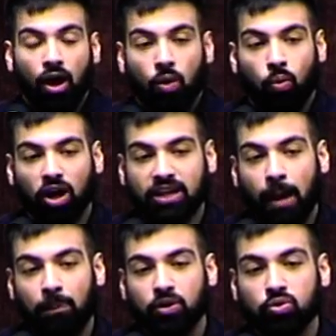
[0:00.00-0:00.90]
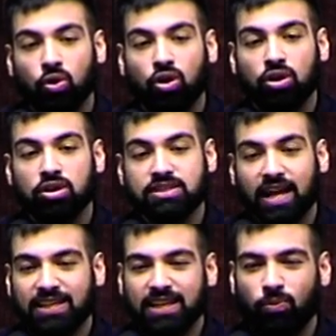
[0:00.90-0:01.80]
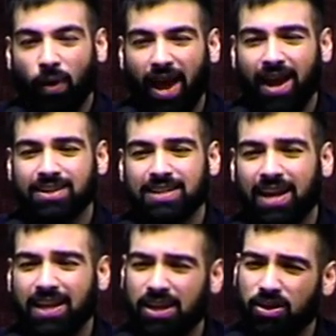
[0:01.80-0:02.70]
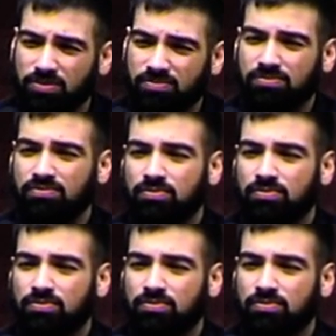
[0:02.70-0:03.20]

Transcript: what happened was that he went and he